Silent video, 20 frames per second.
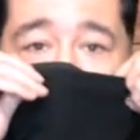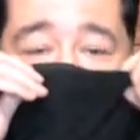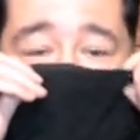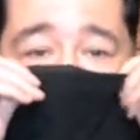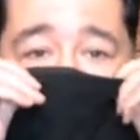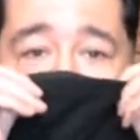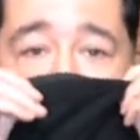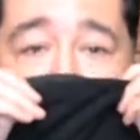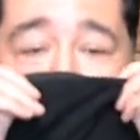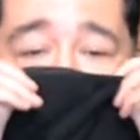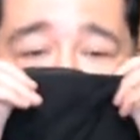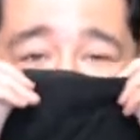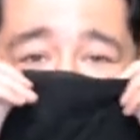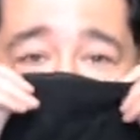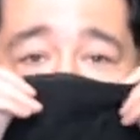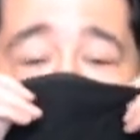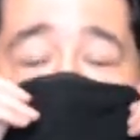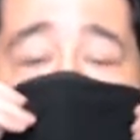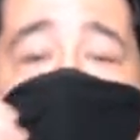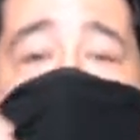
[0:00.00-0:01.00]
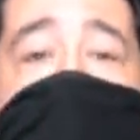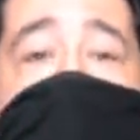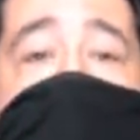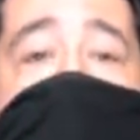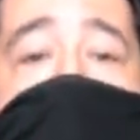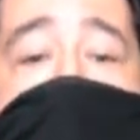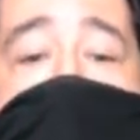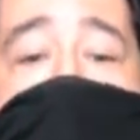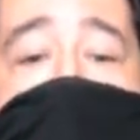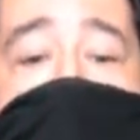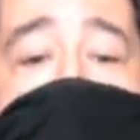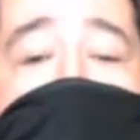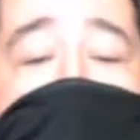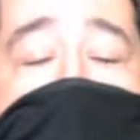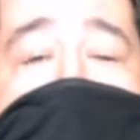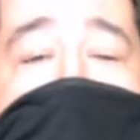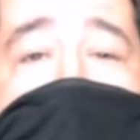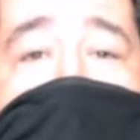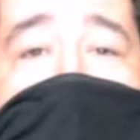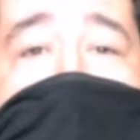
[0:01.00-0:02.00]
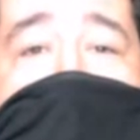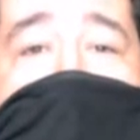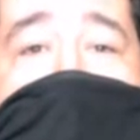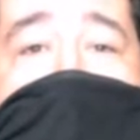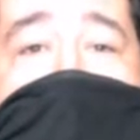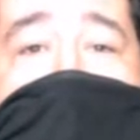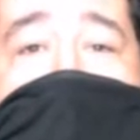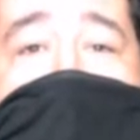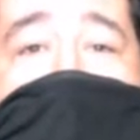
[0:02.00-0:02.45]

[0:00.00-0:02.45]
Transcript: like an N95 mask would. And